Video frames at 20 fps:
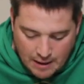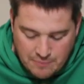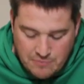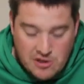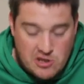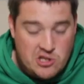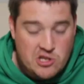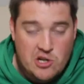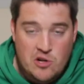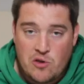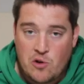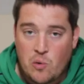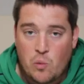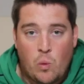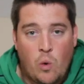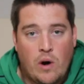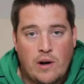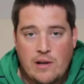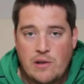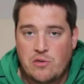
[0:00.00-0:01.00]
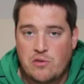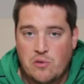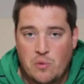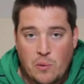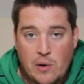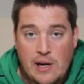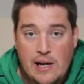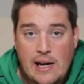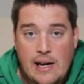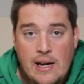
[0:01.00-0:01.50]
This year, they're
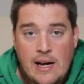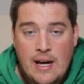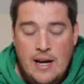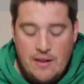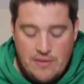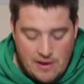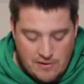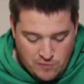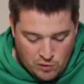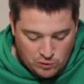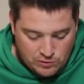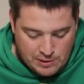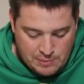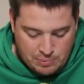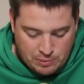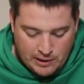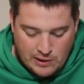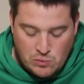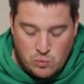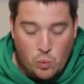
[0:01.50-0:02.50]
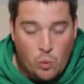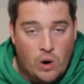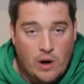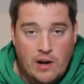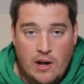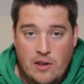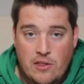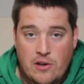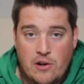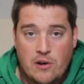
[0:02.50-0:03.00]
1-3. They've only played one
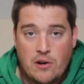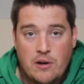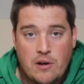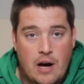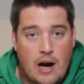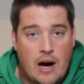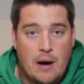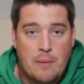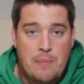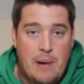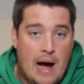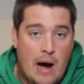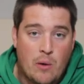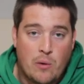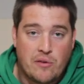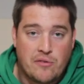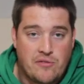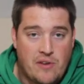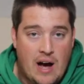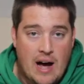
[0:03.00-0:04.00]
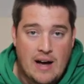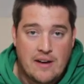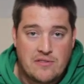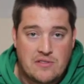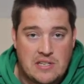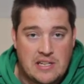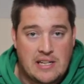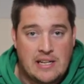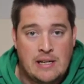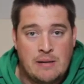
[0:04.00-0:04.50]
other Power 5
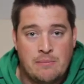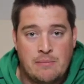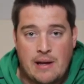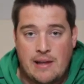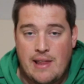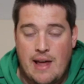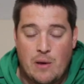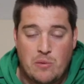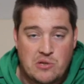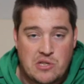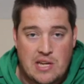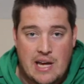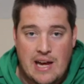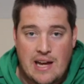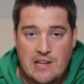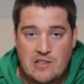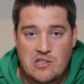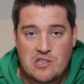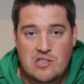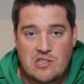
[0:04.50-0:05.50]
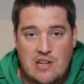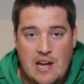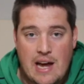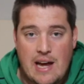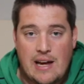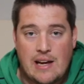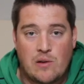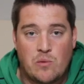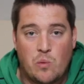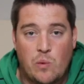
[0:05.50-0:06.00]
team, and that was Kansas
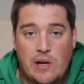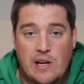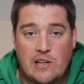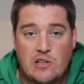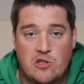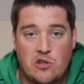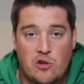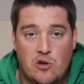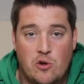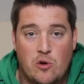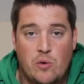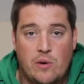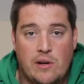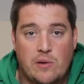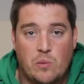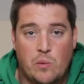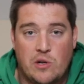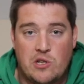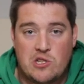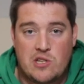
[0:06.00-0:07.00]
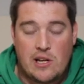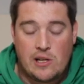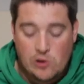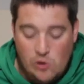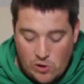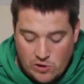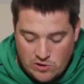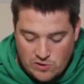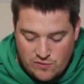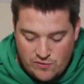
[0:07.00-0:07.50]
State in Week 2, in which they
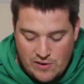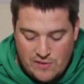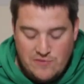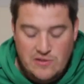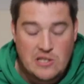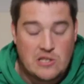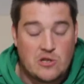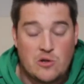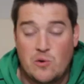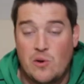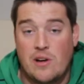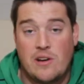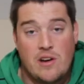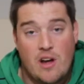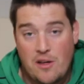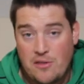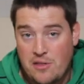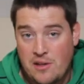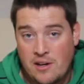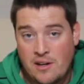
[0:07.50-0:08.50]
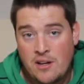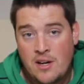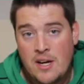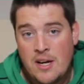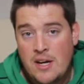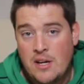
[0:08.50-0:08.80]
lost 52-0.